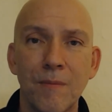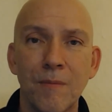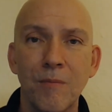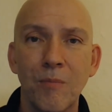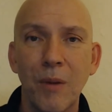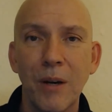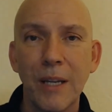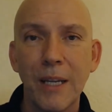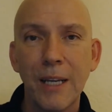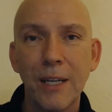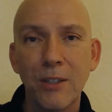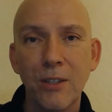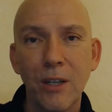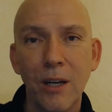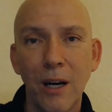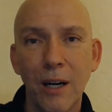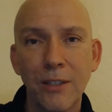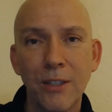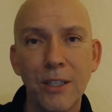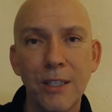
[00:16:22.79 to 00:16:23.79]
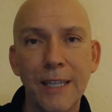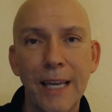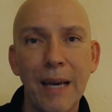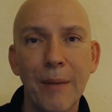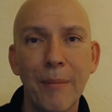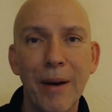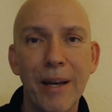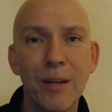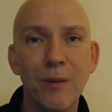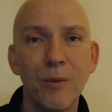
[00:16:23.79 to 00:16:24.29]
But it's a hunted
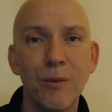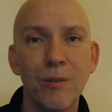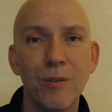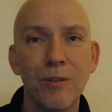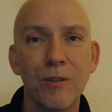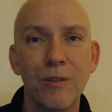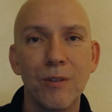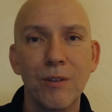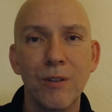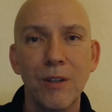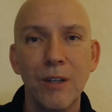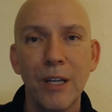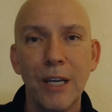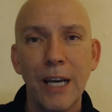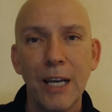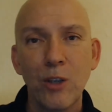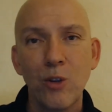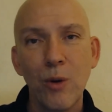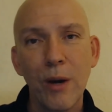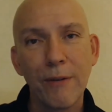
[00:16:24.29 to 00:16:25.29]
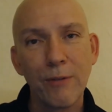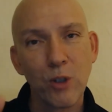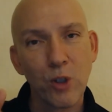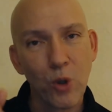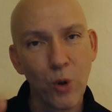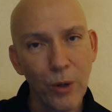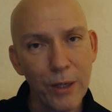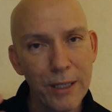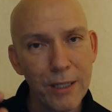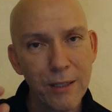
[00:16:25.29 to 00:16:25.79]
game animal, and you have a
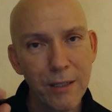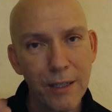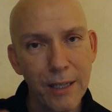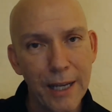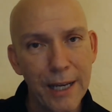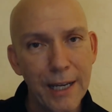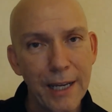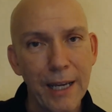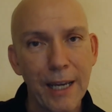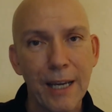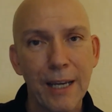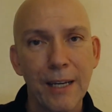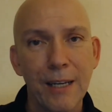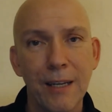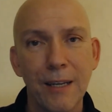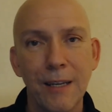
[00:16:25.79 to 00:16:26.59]
choice today.